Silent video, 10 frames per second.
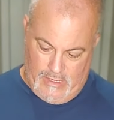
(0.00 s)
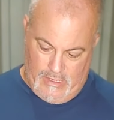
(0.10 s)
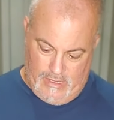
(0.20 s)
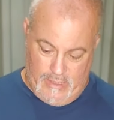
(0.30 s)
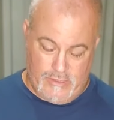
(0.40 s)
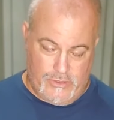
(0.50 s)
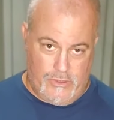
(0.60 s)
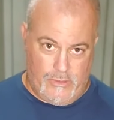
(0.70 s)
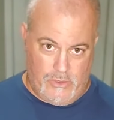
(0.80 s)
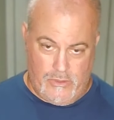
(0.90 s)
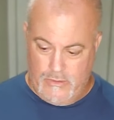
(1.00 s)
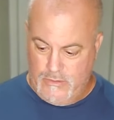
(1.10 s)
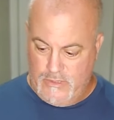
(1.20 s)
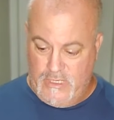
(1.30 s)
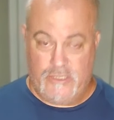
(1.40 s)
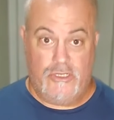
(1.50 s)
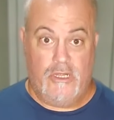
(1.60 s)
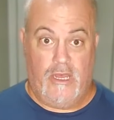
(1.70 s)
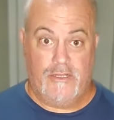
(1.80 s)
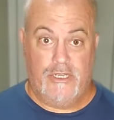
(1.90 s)
It is durable, it's a
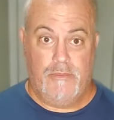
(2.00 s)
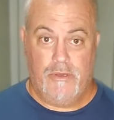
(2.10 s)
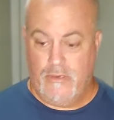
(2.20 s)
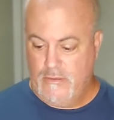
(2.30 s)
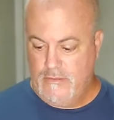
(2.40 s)
lot cheaper.